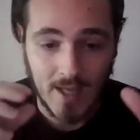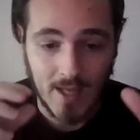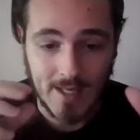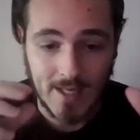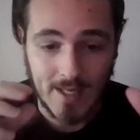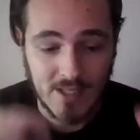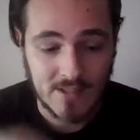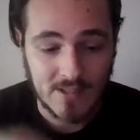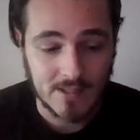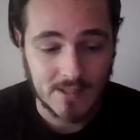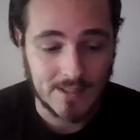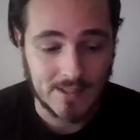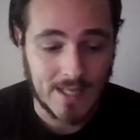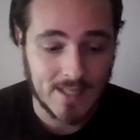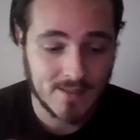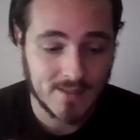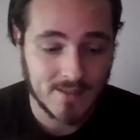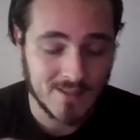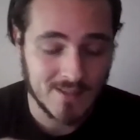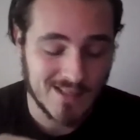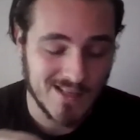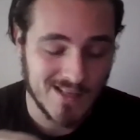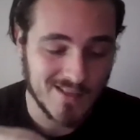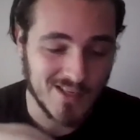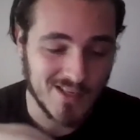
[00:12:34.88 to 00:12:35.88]
Each of the
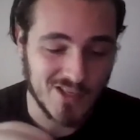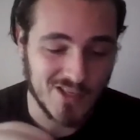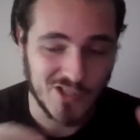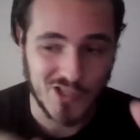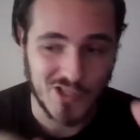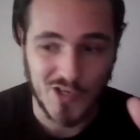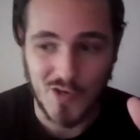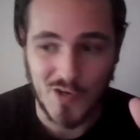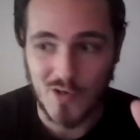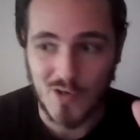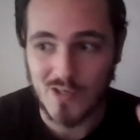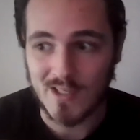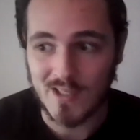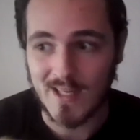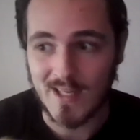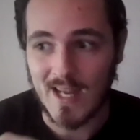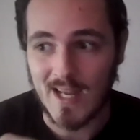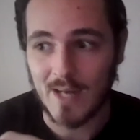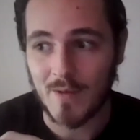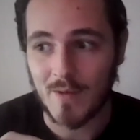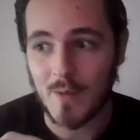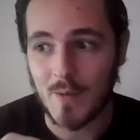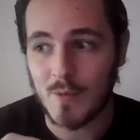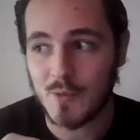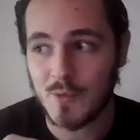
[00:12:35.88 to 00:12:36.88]
lessons is usually
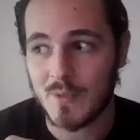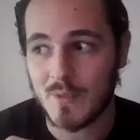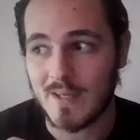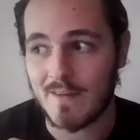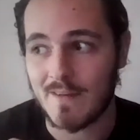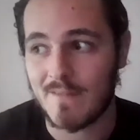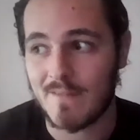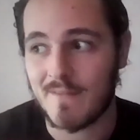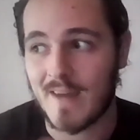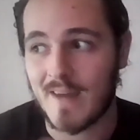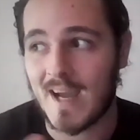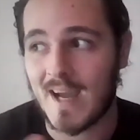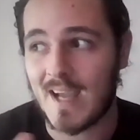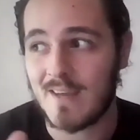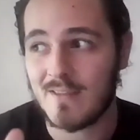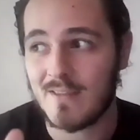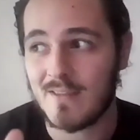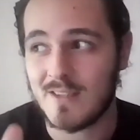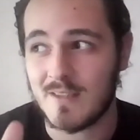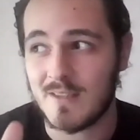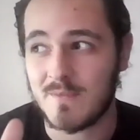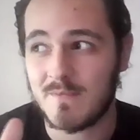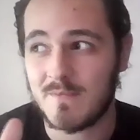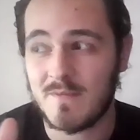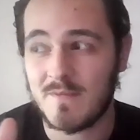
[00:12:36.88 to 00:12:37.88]
anywhere between
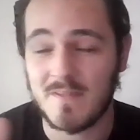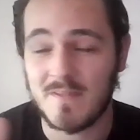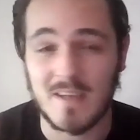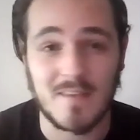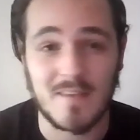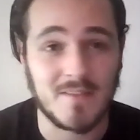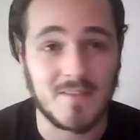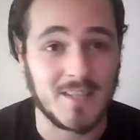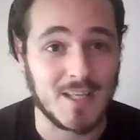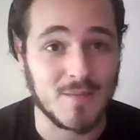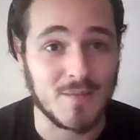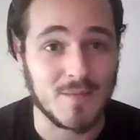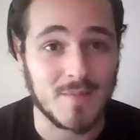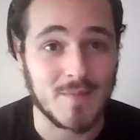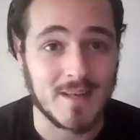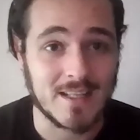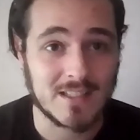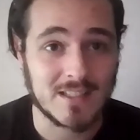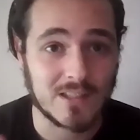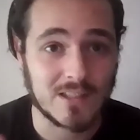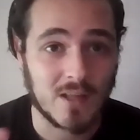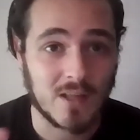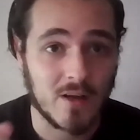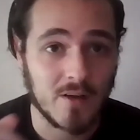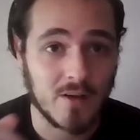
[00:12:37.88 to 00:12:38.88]
5 to 15
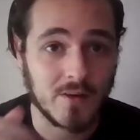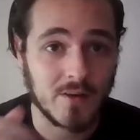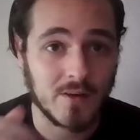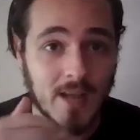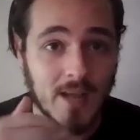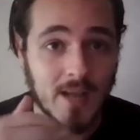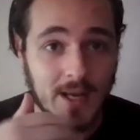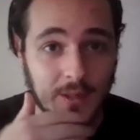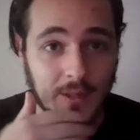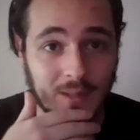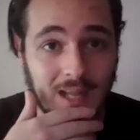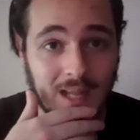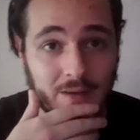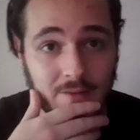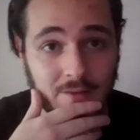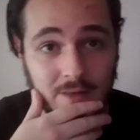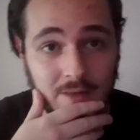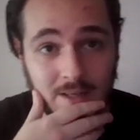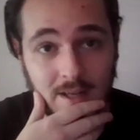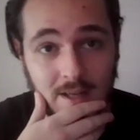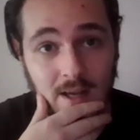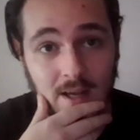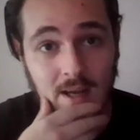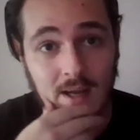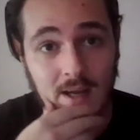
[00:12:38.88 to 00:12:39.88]
minutes long, and you'll
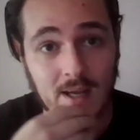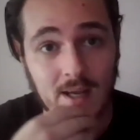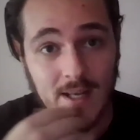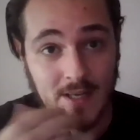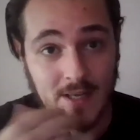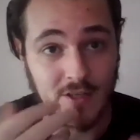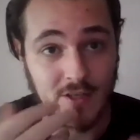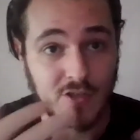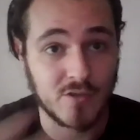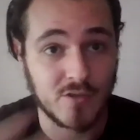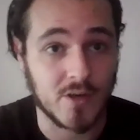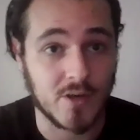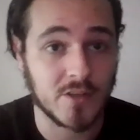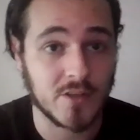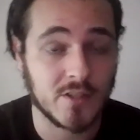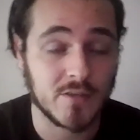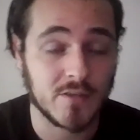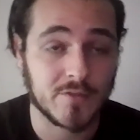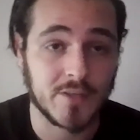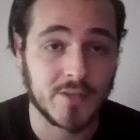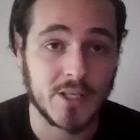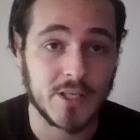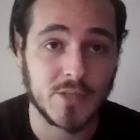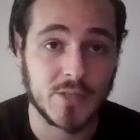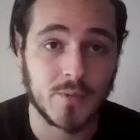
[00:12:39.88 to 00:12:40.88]
have an
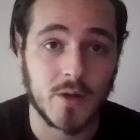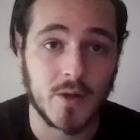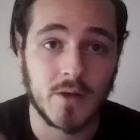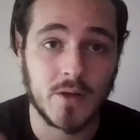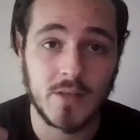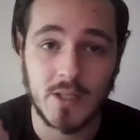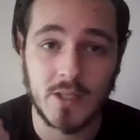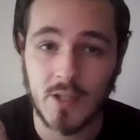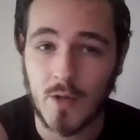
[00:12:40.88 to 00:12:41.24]
instructor for each one.